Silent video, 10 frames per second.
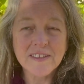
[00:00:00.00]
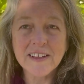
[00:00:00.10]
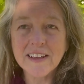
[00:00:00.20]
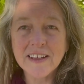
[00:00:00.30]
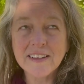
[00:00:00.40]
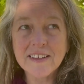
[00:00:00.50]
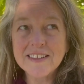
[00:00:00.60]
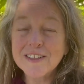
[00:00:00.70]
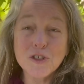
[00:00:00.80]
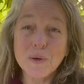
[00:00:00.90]

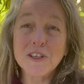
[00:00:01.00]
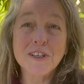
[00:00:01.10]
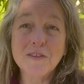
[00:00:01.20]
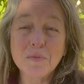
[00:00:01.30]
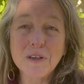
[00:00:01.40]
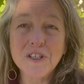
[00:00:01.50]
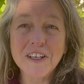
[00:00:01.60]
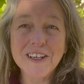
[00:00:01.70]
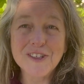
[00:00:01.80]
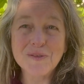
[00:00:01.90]
of
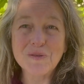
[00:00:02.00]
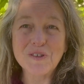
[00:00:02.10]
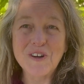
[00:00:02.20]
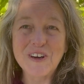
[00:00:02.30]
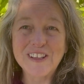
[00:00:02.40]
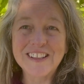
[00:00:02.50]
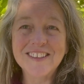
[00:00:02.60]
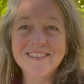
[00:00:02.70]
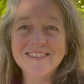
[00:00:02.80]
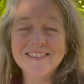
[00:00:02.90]
appreciation, we'll call it,
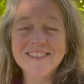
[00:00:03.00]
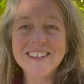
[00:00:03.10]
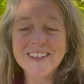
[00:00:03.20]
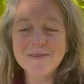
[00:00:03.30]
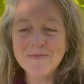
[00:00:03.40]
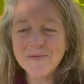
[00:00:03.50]
right?